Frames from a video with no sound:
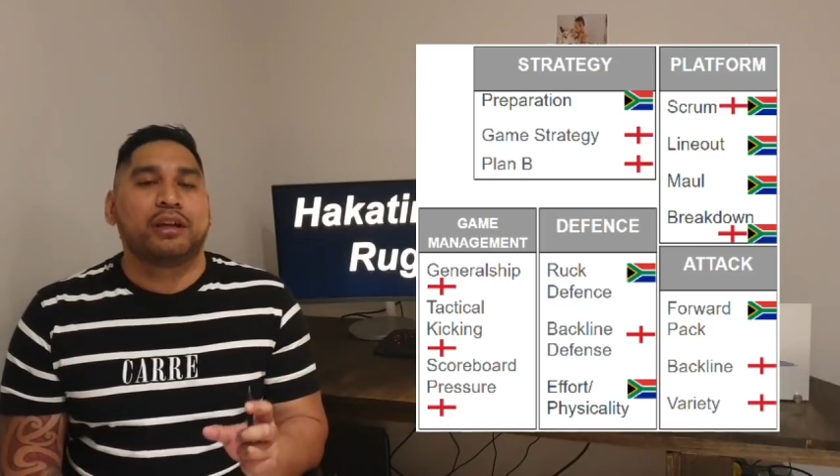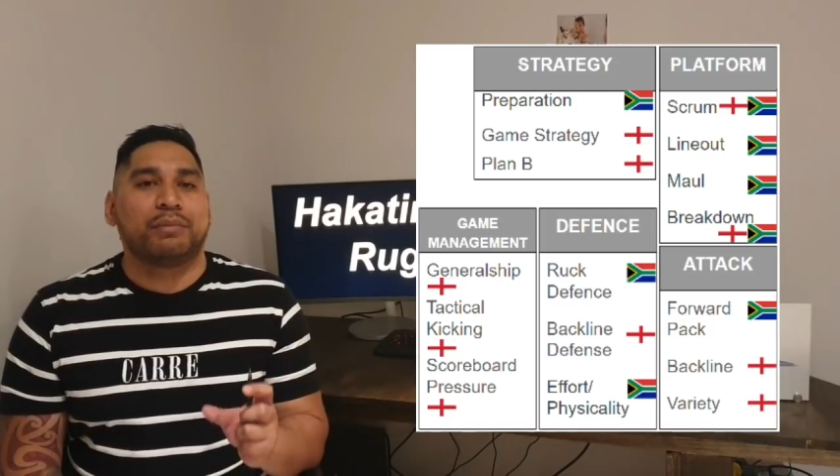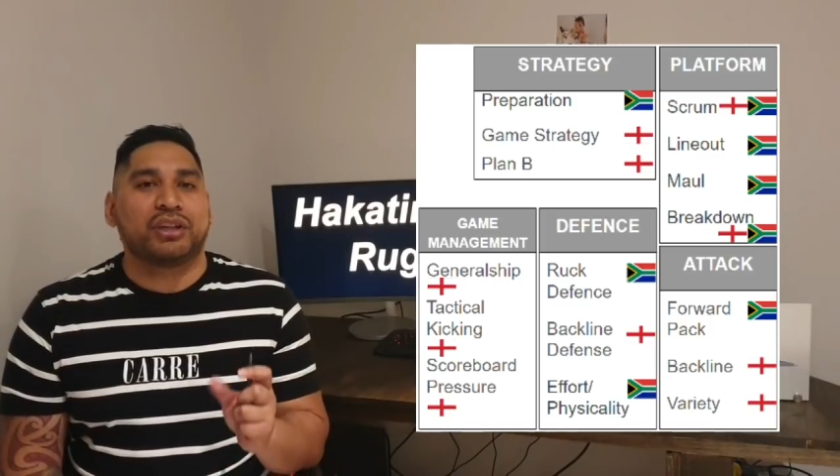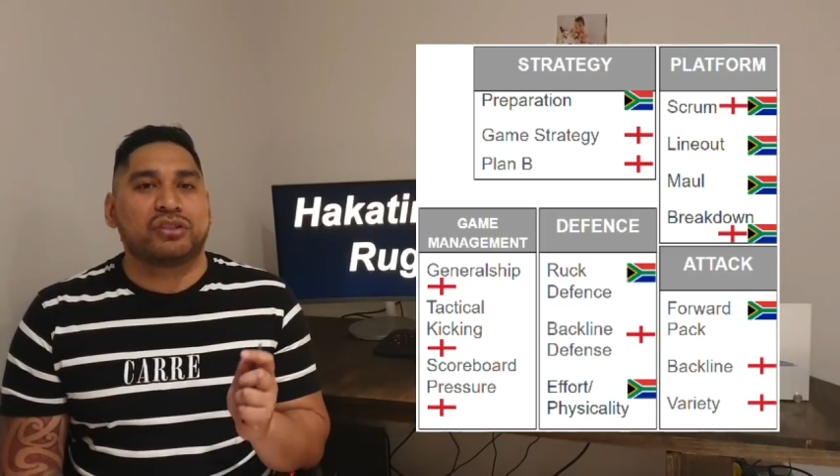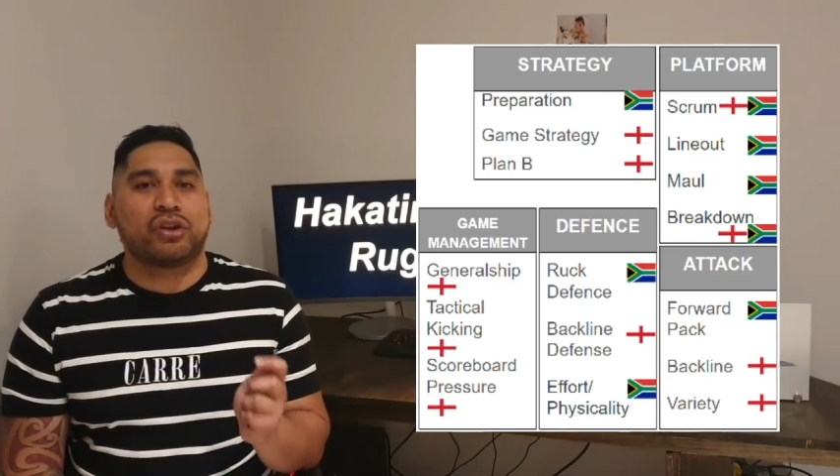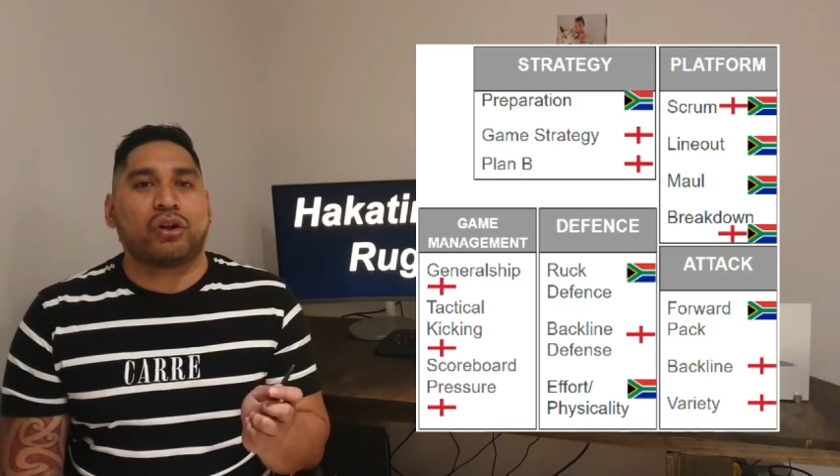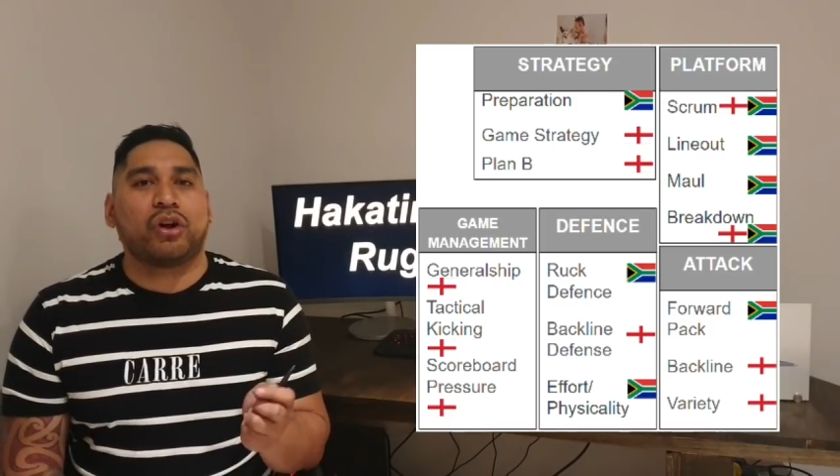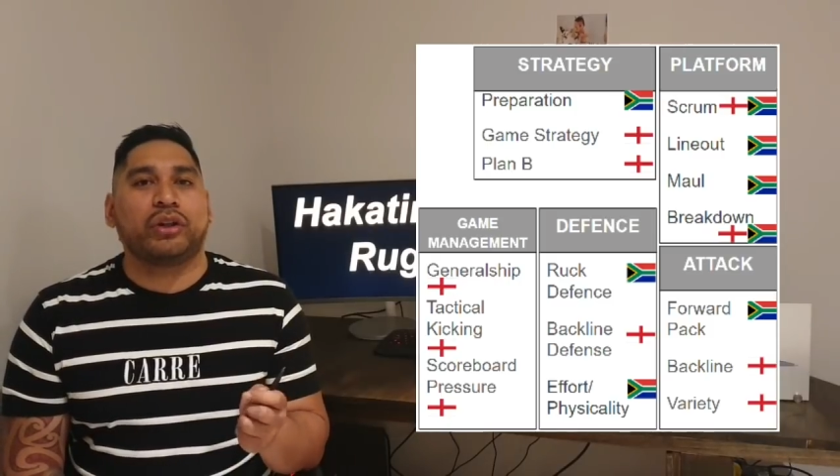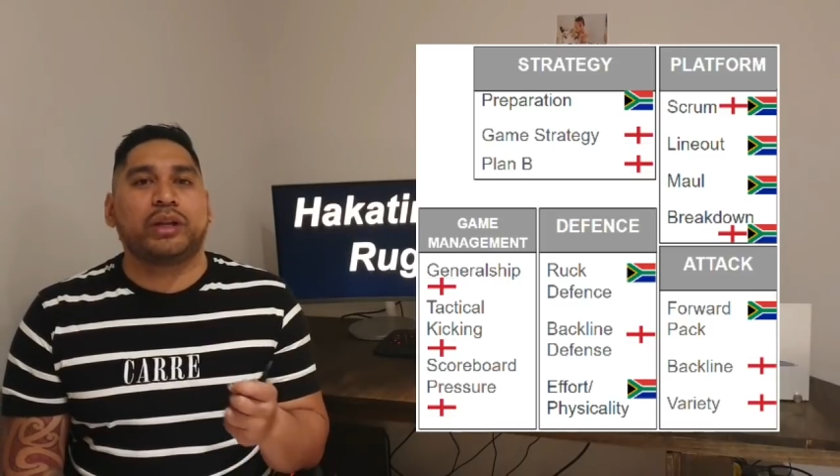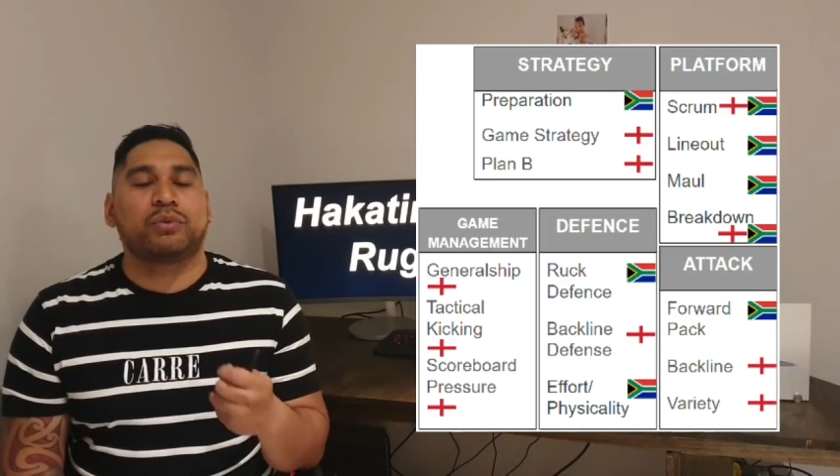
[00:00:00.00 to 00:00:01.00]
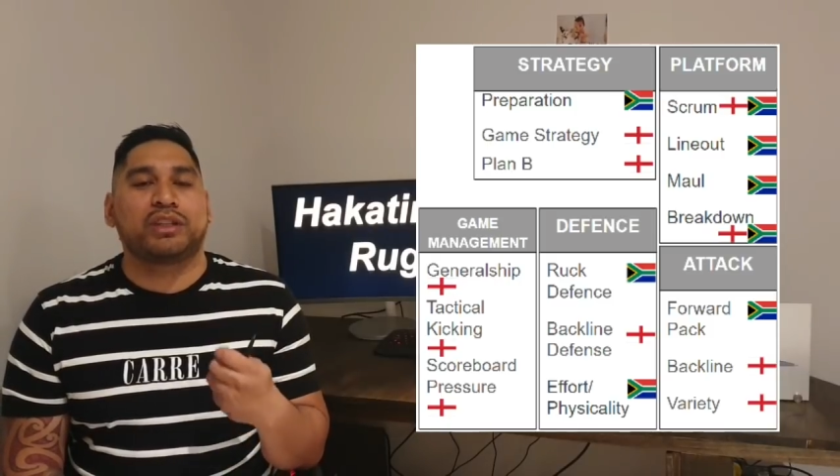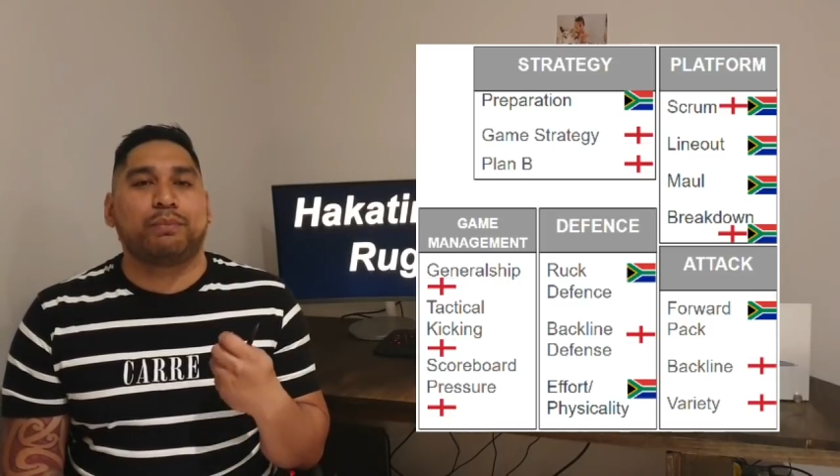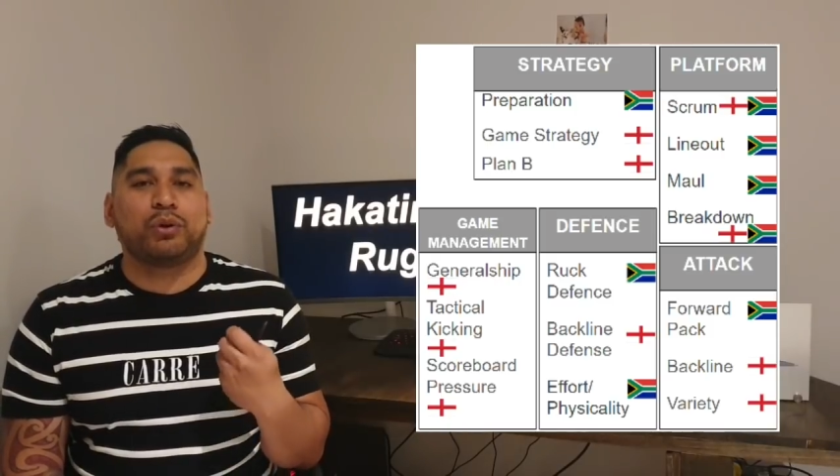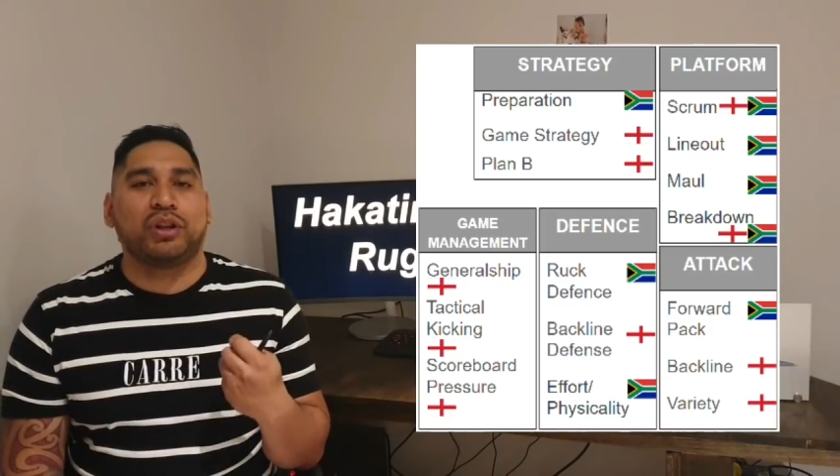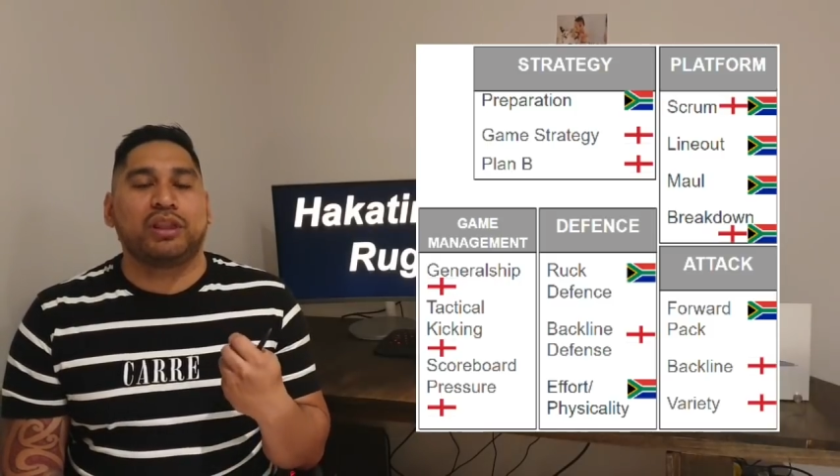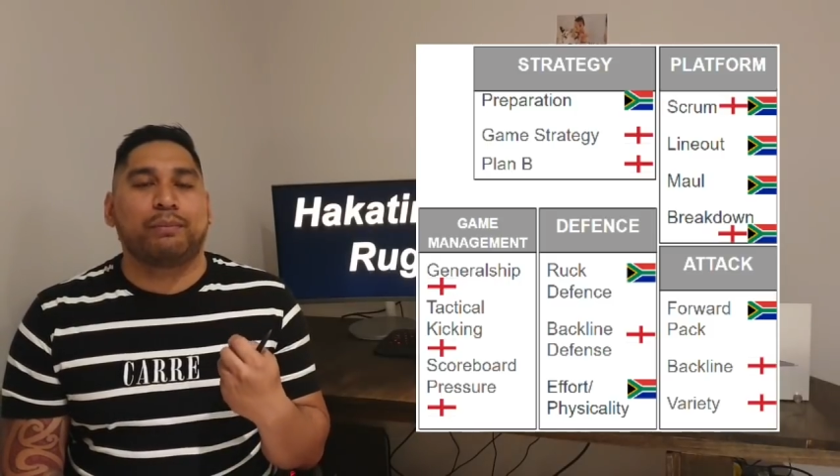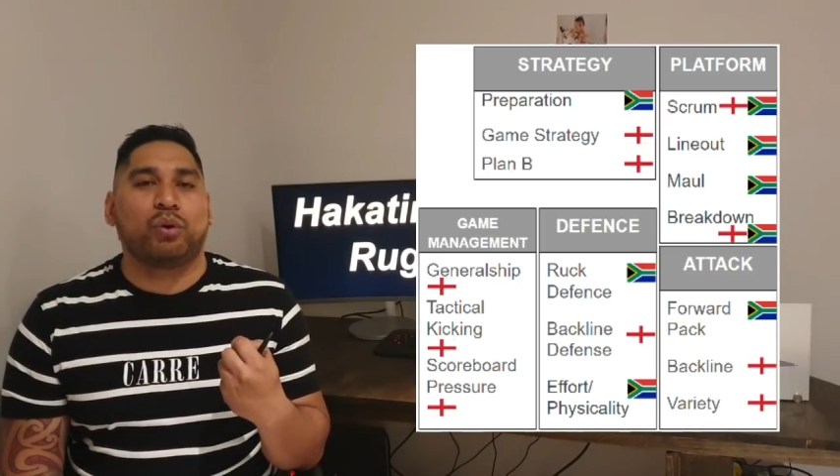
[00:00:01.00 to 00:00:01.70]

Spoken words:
because not only was he putting the